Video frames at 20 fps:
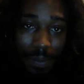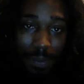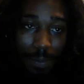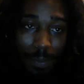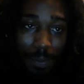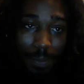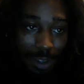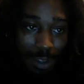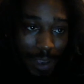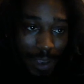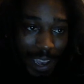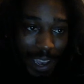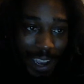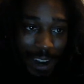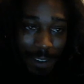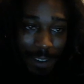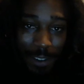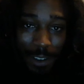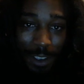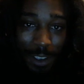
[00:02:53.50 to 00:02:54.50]

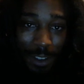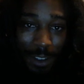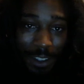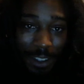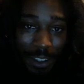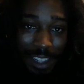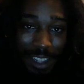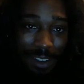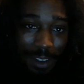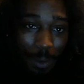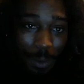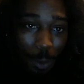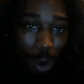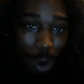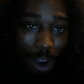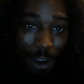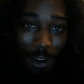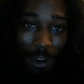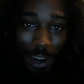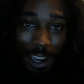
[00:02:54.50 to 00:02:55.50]
perspire, if you need
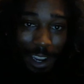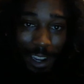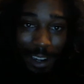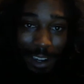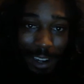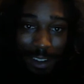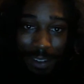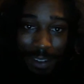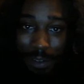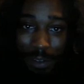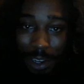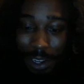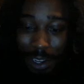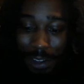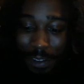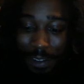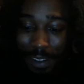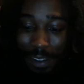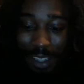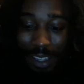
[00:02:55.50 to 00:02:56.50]
water in,
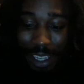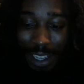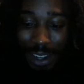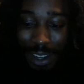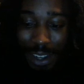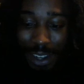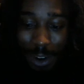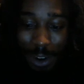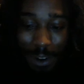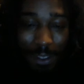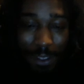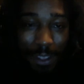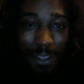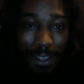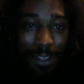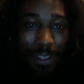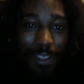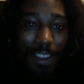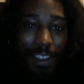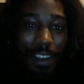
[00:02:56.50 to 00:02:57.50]
earth,
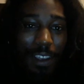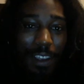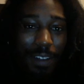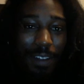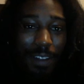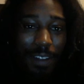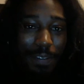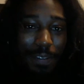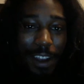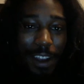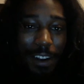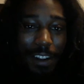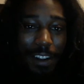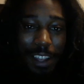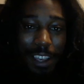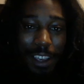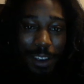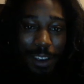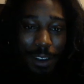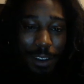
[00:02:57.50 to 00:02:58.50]
and fire,
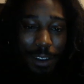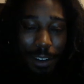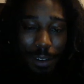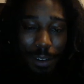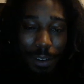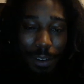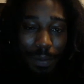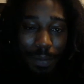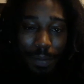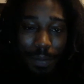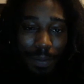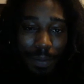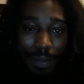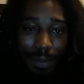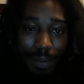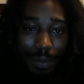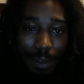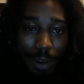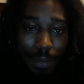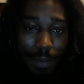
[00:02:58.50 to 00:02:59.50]
like you're
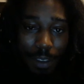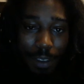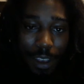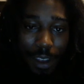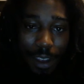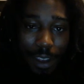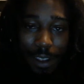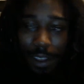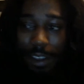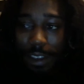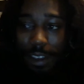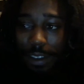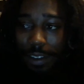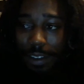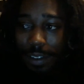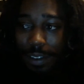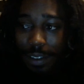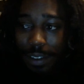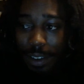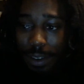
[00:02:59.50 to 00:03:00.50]
reptile.
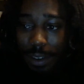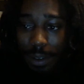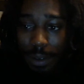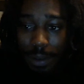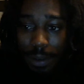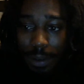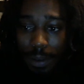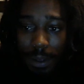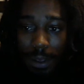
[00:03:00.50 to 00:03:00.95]
So